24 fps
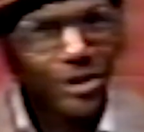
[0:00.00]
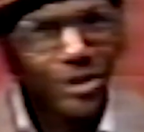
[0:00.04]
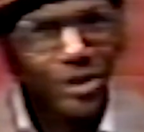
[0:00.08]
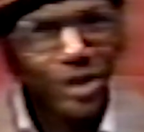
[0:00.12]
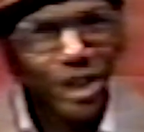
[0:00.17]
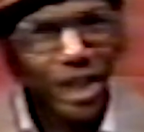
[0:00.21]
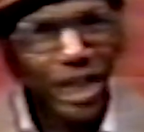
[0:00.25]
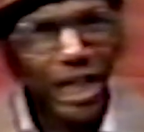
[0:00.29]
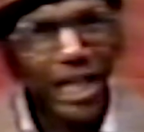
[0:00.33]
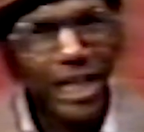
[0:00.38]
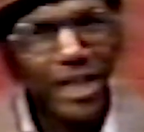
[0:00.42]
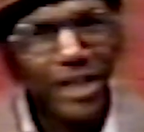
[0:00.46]

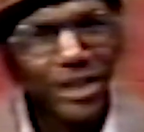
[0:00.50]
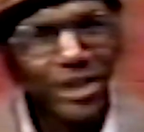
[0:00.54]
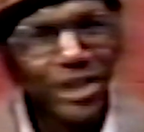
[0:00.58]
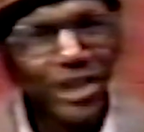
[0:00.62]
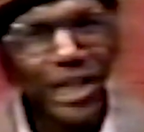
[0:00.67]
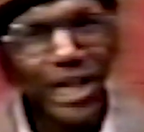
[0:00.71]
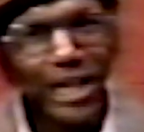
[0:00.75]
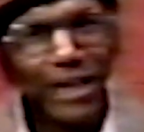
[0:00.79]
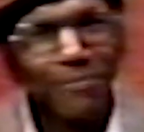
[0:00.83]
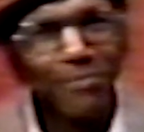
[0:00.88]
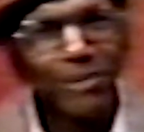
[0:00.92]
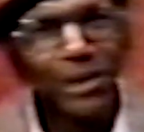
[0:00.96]

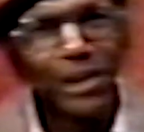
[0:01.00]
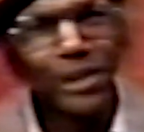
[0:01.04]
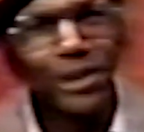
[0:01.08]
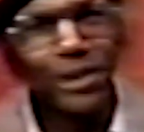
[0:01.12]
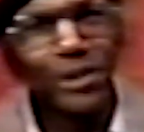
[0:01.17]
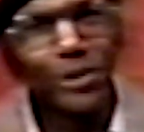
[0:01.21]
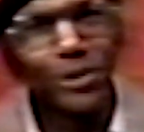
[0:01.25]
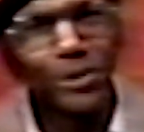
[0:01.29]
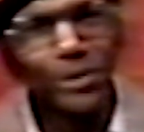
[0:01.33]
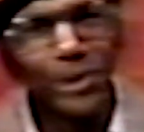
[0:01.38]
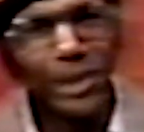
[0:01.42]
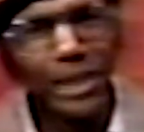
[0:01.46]
J.J.
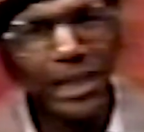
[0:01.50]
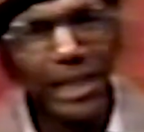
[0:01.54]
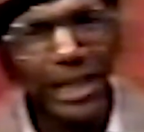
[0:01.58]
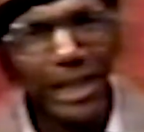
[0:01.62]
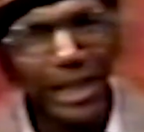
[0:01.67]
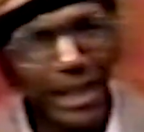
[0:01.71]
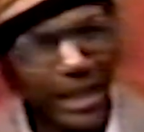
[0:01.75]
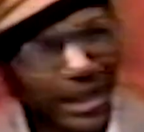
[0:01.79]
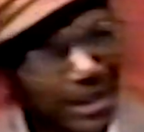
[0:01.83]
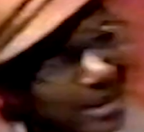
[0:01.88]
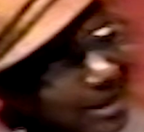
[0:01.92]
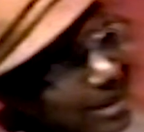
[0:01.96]

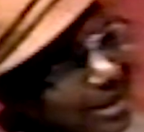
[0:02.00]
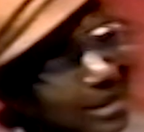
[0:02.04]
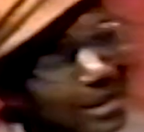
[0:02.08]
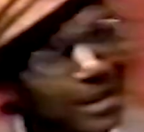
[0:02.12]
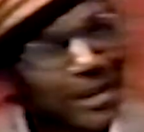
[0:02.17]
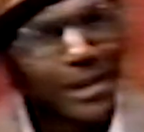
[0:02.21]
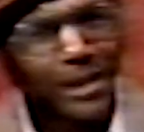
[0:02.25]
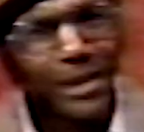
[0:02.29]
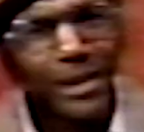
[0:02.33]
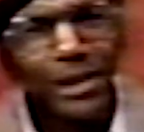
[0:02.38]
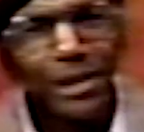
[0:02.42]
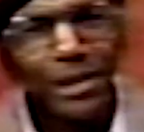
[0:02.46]
McCooley,
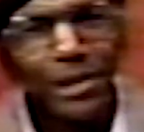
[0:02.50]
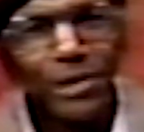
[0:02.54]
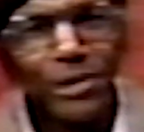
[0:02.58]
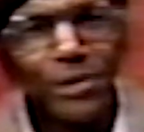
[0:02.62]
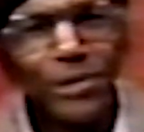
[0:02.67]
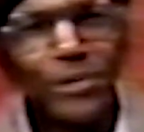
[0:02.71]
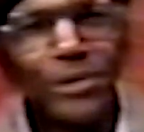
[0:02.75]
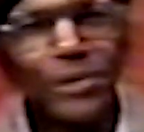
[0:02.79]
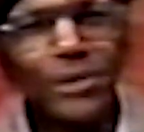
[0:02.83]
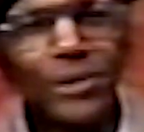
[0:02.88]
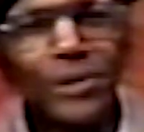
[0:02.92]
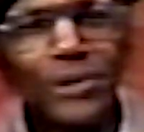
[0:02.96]

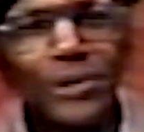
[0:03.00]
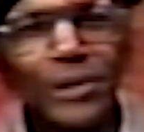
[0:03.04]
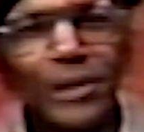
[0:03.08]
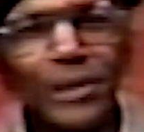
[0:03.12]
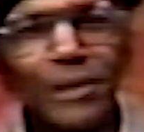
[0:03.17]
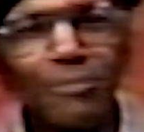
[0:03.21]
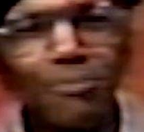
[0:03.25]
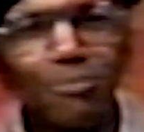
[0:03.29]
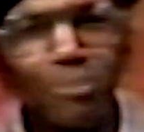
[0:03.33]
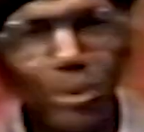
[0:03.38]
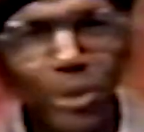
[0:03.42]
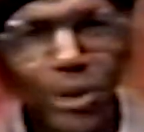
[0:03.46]
you're
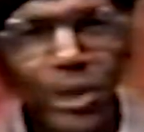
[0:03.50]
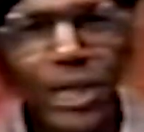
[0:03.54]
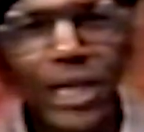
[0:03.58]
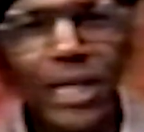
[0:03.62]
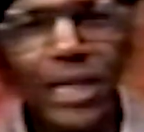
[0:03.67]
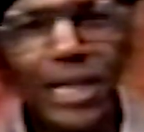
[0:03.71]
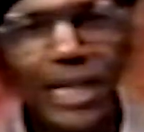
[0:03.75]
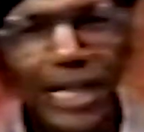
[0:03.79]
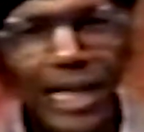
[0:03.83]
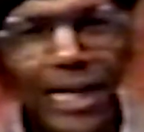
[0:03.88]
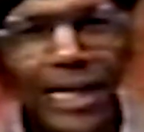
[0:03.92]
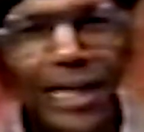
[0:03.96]
doing pretty
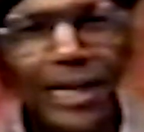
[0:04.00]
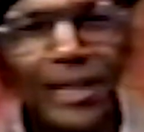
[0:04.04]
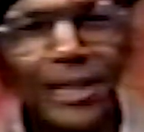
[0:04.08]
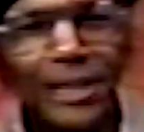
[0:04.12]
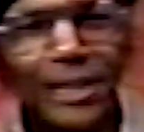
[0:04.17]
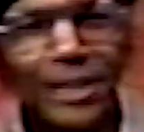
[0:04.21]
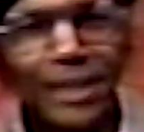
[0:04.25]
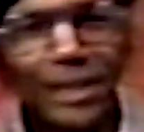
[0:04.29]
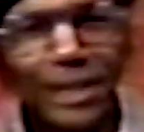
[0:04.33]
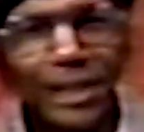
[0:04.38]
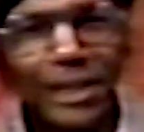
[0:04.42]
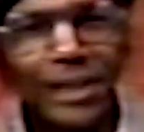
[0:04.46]

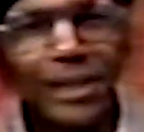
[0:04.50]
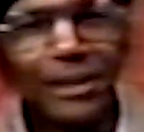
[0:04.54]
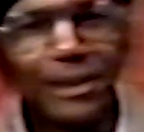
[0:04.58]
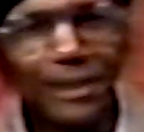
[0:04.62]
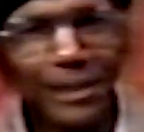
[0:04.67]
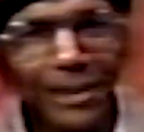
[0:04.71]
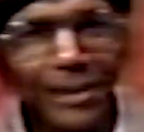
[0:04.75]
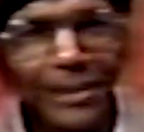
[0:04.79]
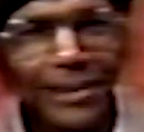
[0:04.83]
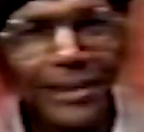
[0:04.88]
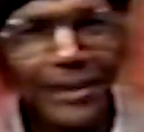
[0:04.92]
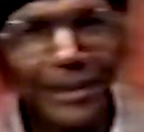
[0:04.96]
darn
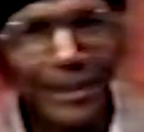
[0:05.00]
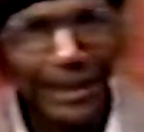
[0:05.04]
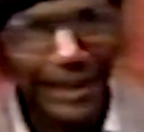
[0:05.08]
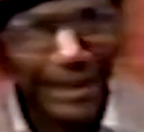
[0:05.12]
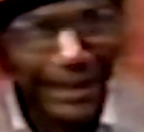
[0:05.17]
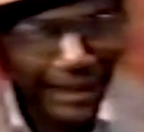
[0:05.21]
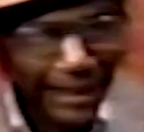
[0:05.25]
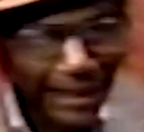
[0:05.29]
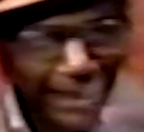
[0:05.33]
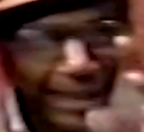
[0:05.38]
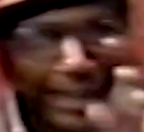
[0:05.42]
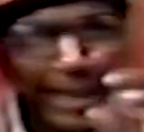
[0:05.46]
good.
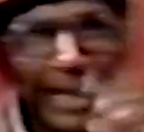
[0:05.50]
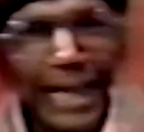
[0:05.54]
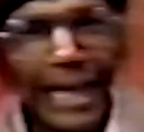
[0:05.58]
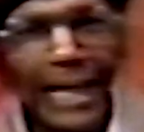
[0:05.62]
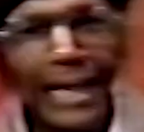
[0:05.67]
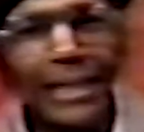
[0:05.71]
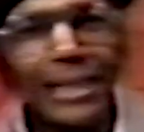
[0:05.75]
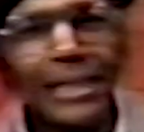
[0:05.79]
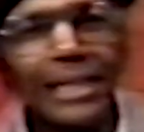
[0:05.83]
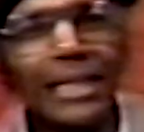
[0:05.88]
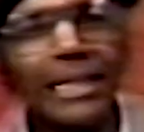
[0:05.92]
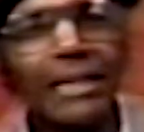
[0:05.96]

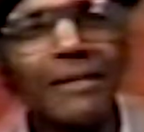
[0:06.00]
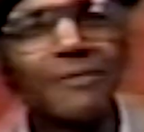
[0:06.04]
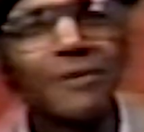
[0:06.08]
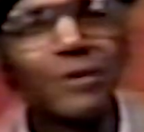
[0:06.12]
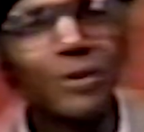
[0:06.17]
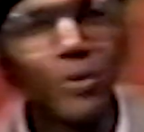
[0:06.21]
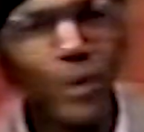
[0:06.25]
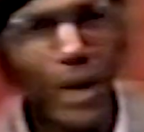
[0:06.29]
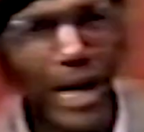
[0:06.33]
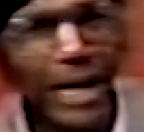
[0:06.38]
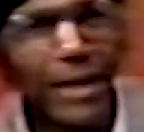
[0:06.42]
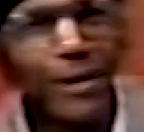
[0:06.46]
I lived
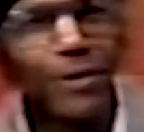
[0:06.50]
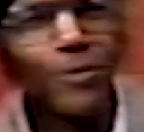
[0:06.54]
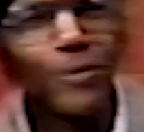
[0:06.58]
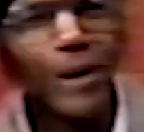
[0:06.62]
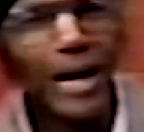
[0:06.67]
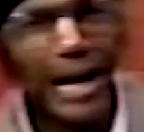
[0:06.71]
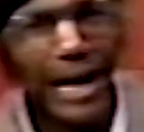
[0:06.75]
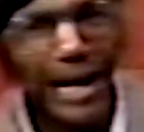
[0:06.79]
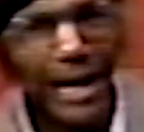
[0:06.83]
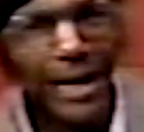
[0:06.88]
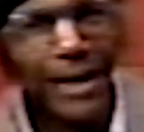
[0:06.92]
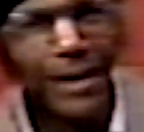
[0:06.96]
quite a
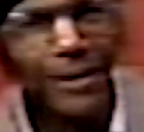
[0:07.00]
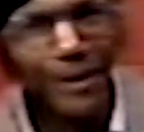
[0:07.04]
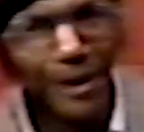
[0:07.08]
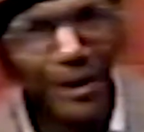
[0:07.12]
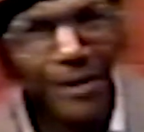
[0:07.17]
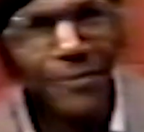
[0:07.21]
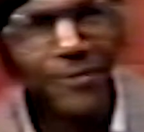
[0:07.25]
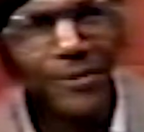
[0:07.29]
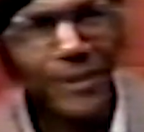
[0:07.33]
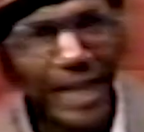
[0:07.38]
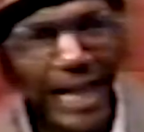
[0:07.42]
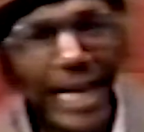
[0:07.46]
while
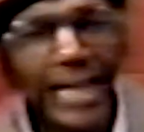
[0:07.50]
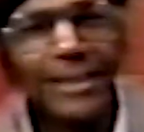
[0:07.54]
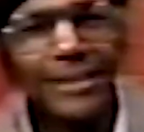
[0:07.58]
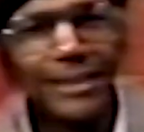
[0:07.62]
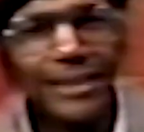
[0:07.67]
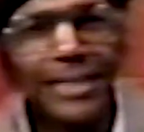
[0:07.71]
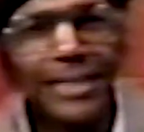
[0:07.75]
off of that